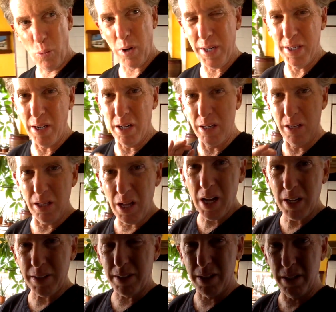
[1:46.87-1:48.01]
working a
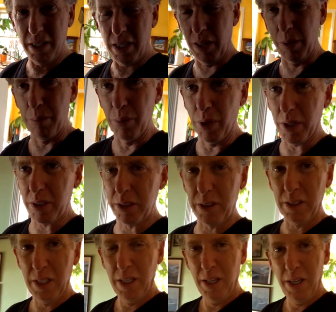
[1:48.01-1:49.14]
lot on the books.
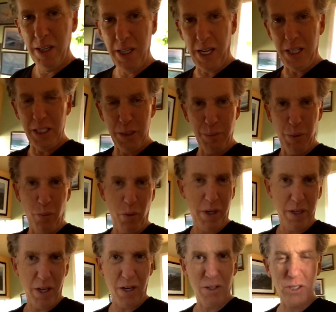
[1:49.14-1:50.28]
Kathy's been
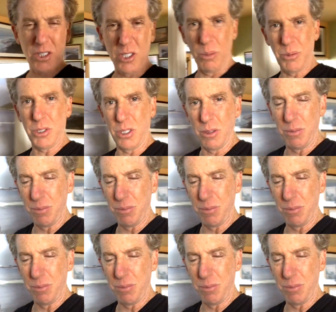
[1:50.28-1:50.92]
working on her sculpture.